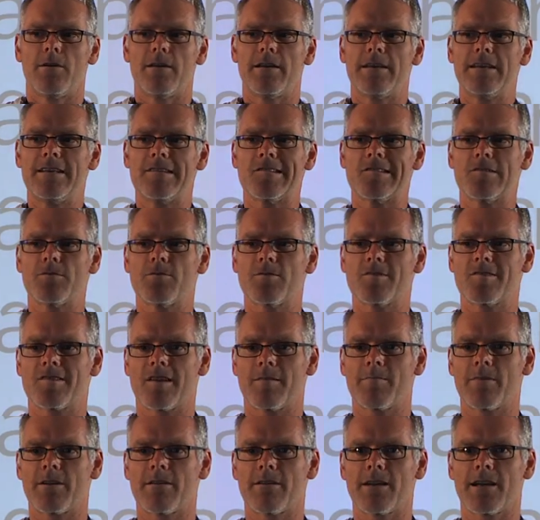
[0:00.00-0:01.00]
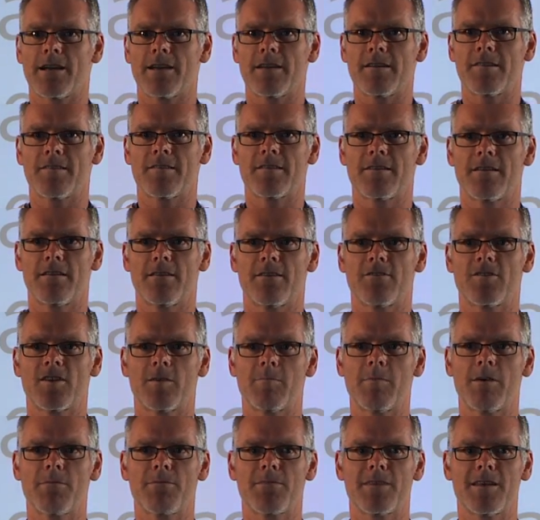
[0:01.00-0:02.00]
is to summarize
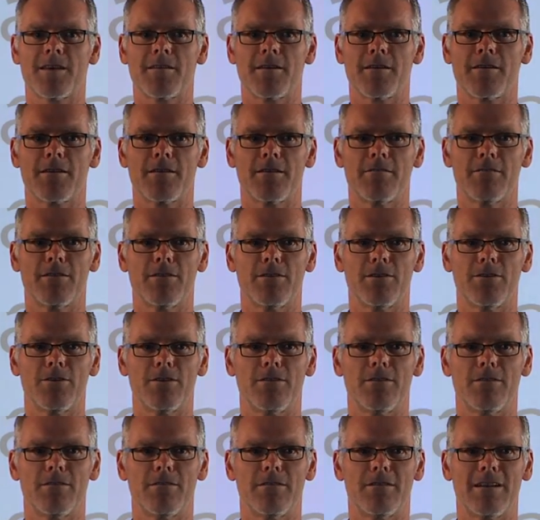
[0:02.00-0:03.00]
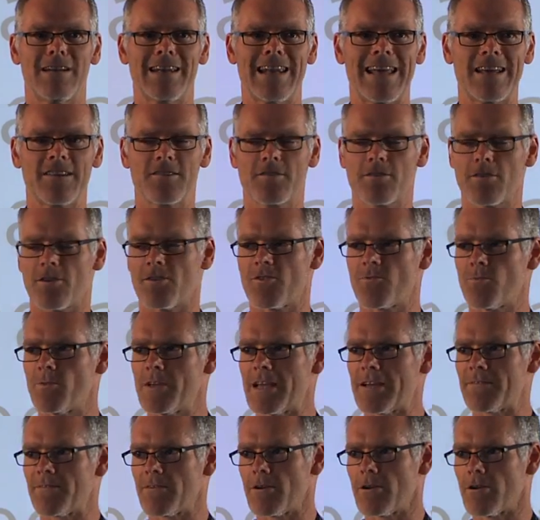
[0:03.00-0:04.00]
some of the lessons we
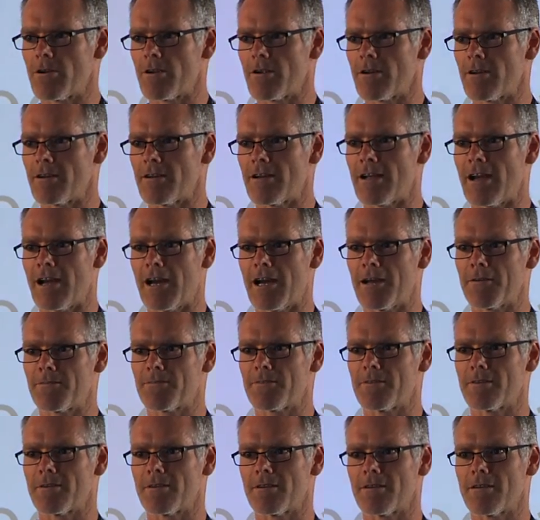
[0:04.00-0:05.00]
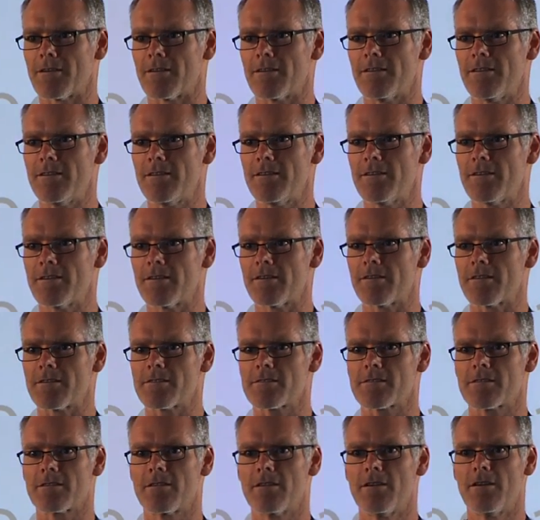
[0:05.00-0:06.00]
have learned after
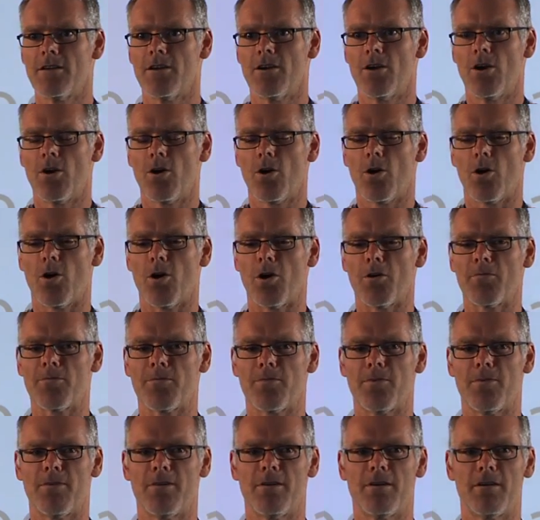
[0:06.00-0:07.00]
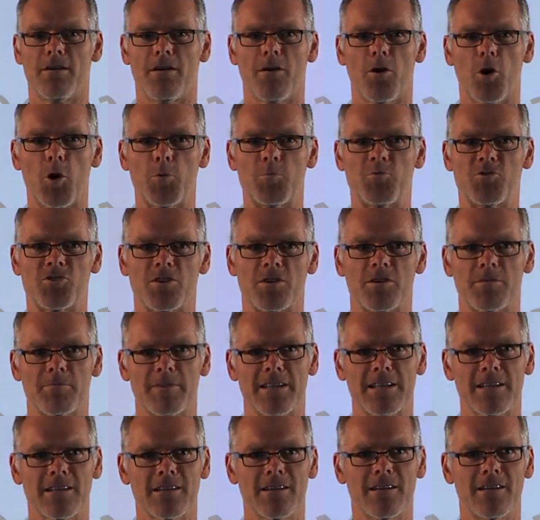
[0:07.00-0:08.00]
years of
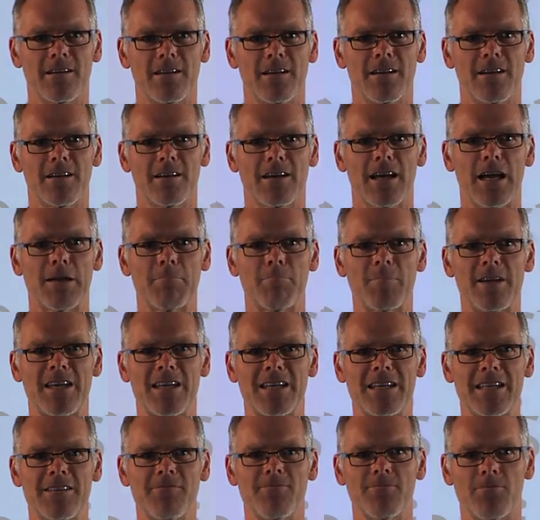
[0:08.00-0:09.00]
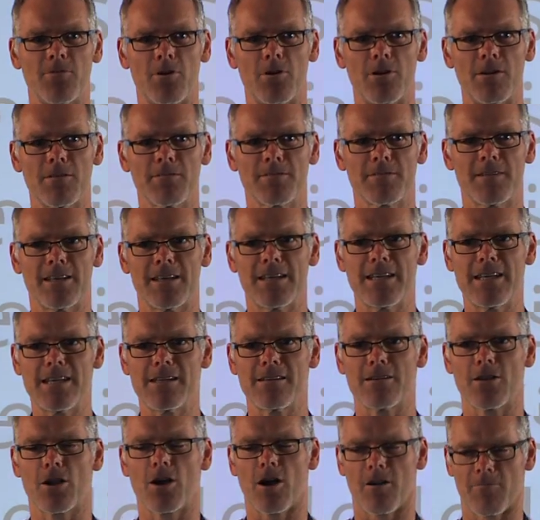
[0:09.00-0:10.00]
observing and being involved
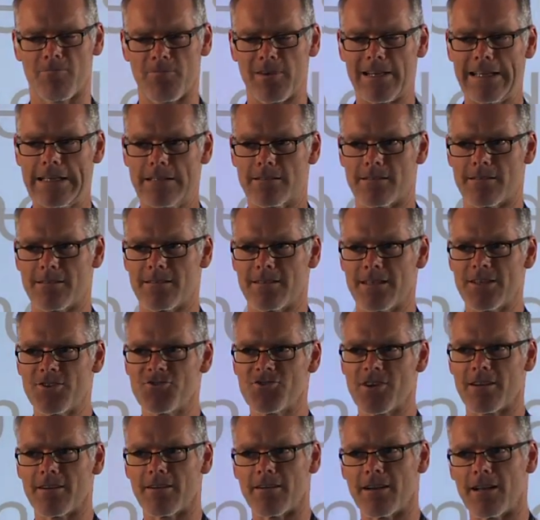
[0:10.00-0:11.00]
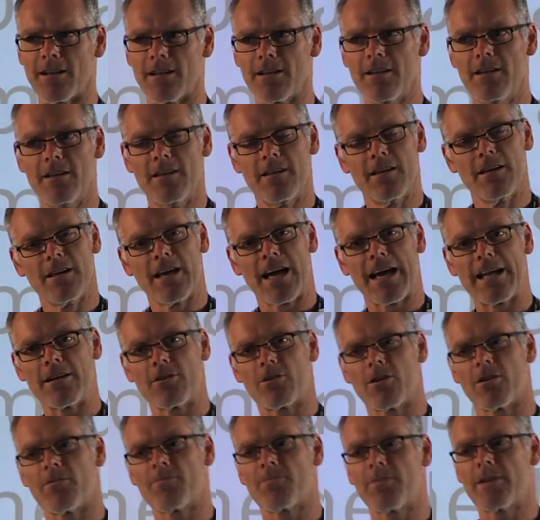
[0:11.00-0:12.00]
in conflict in general, and
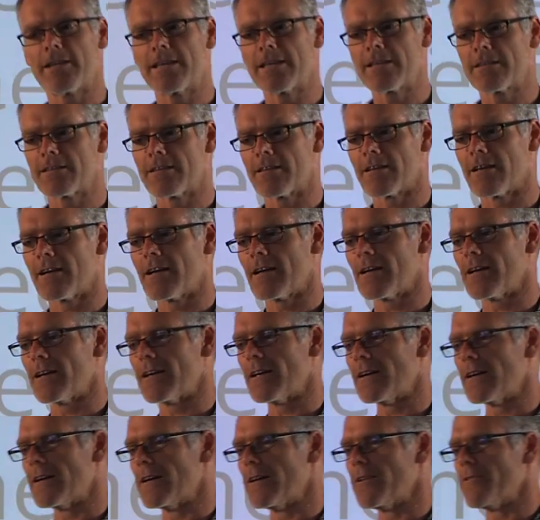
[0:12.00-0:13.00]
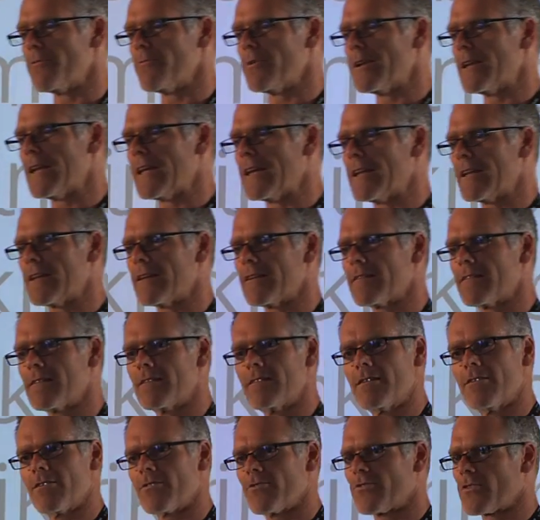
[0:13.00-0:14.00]
conflict uh, related,
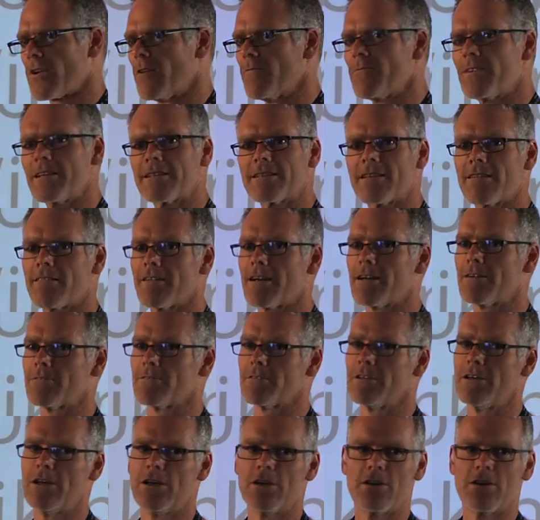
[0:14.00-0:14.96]
conflict around